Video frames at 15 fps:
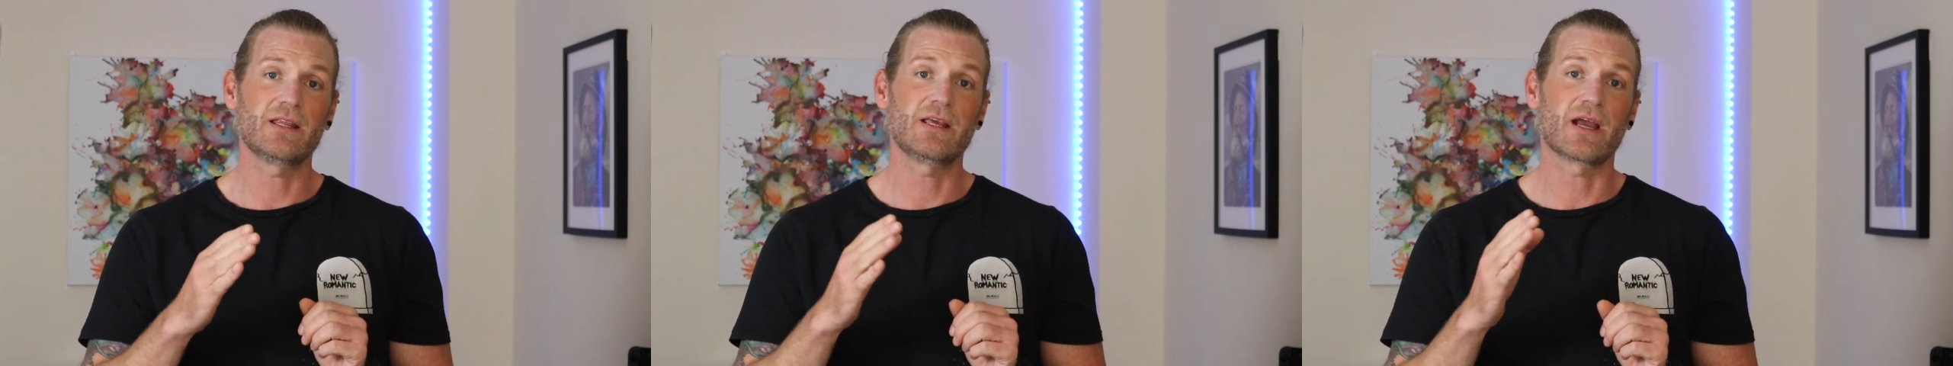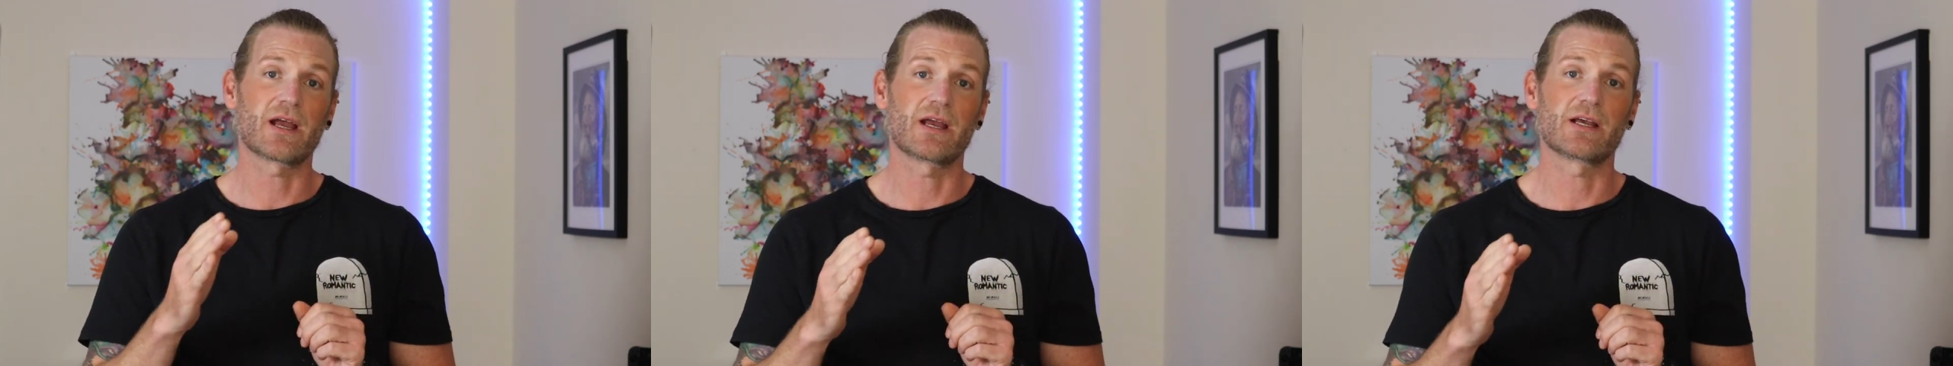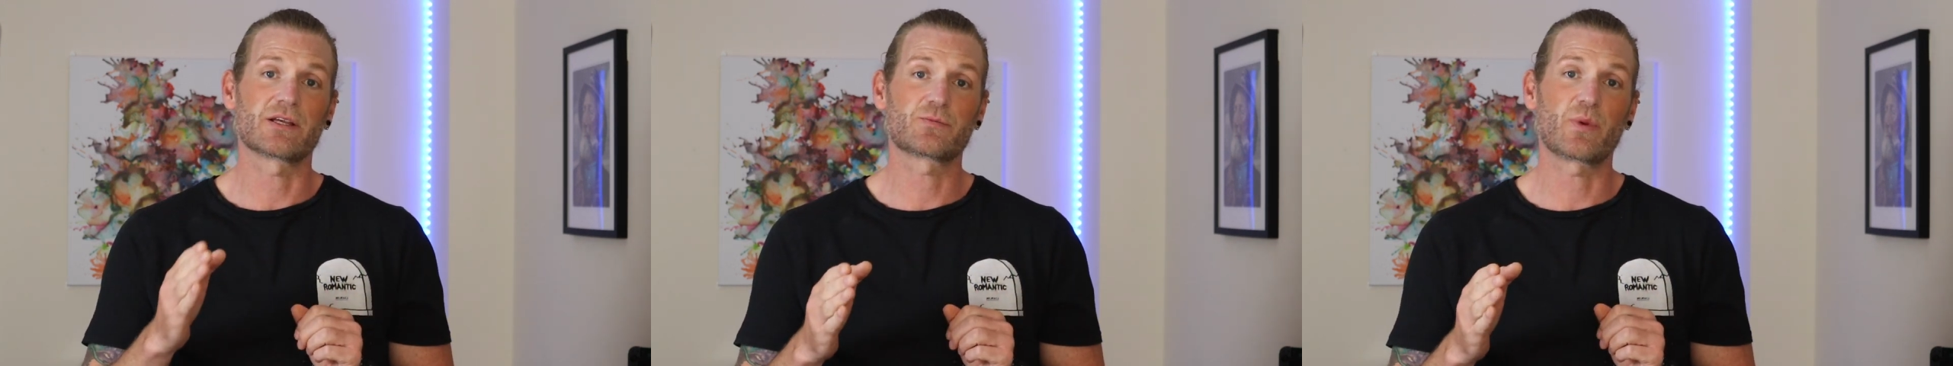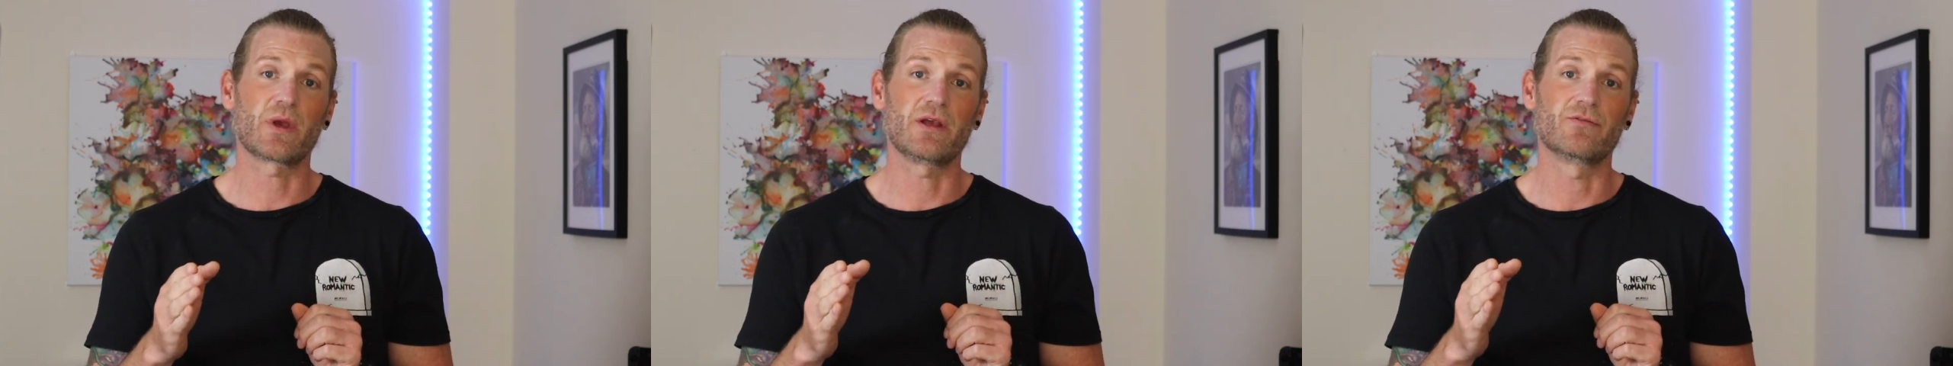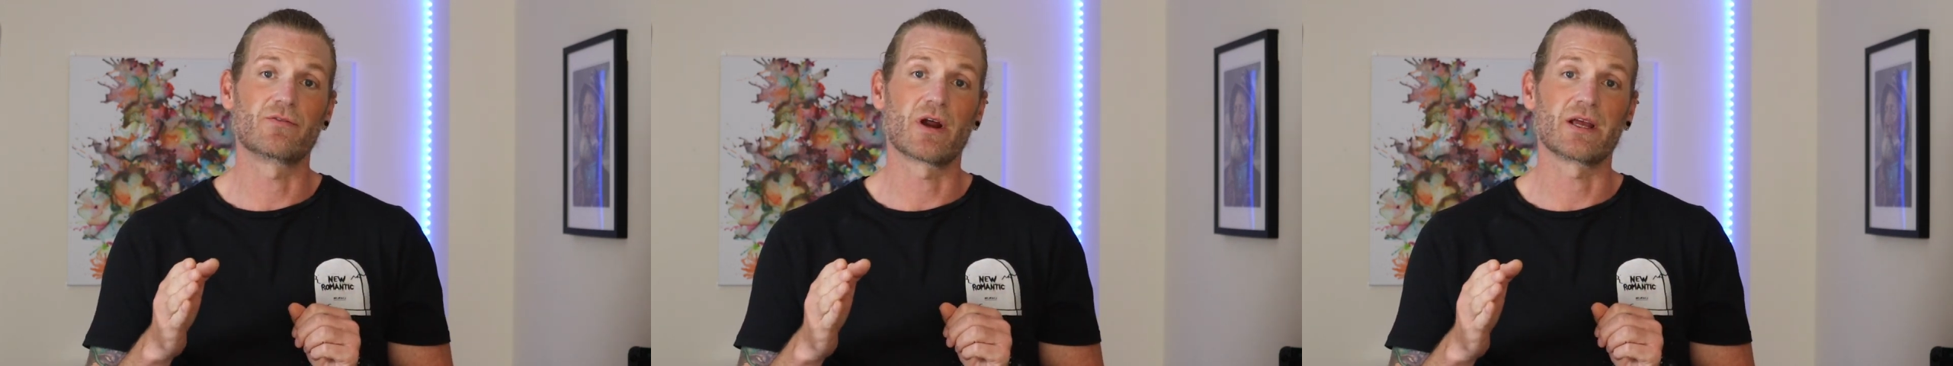the ASP
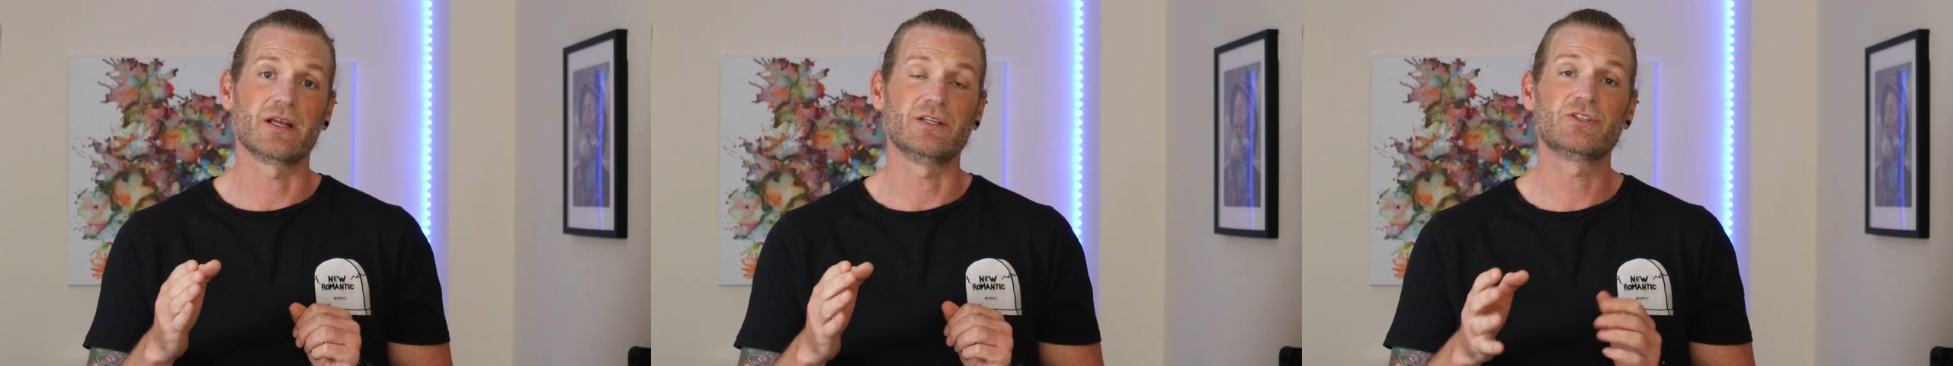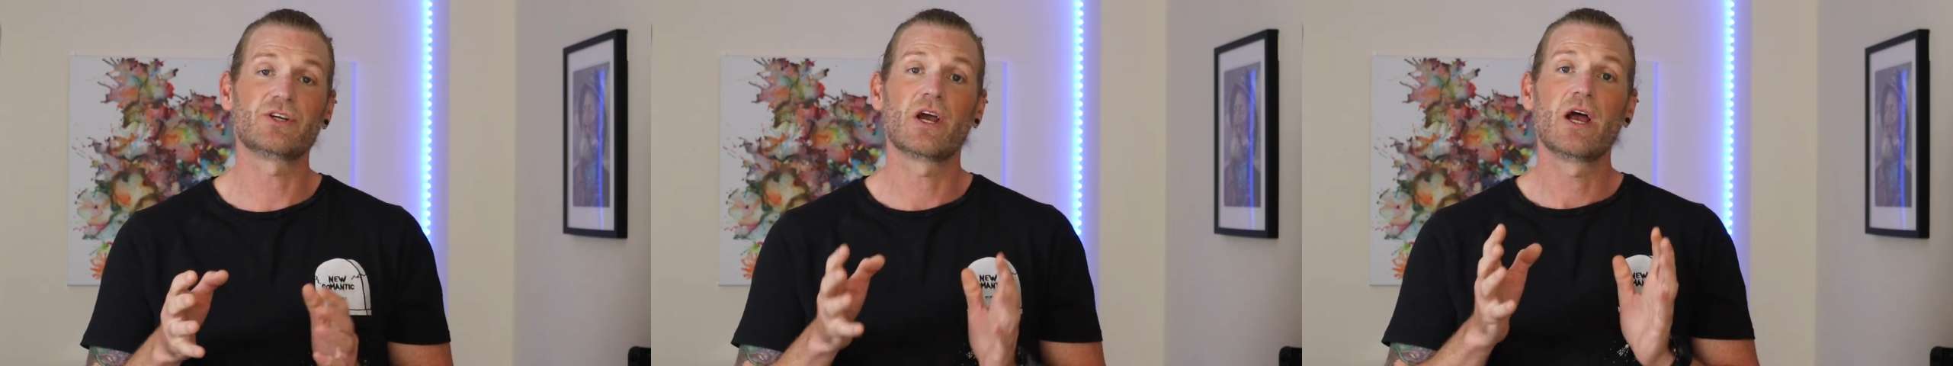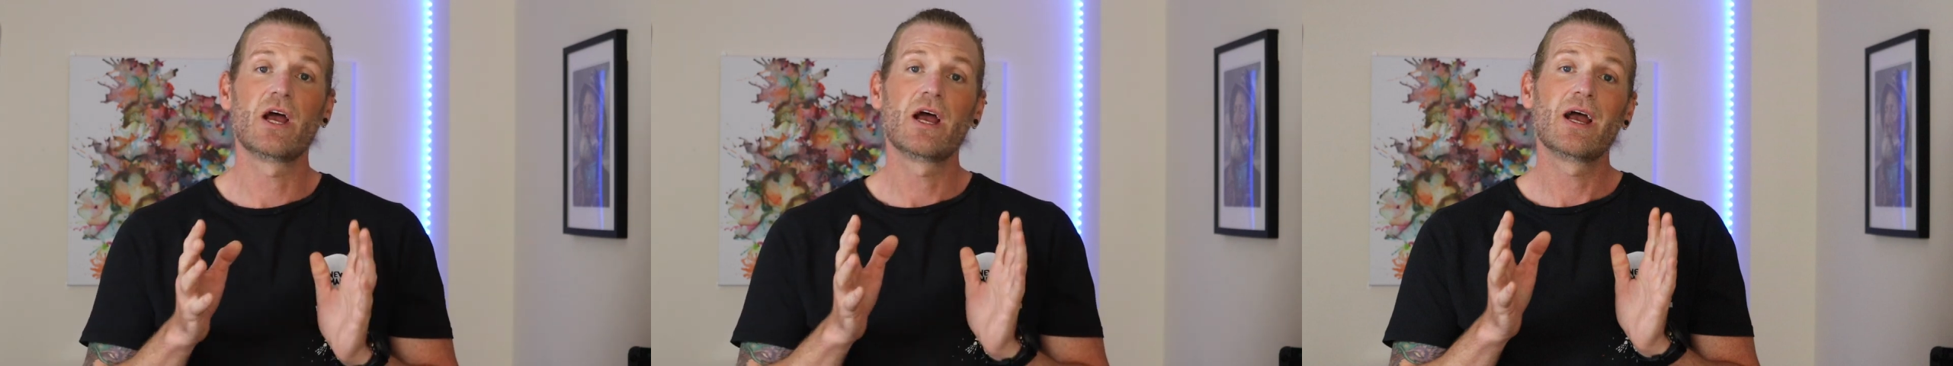range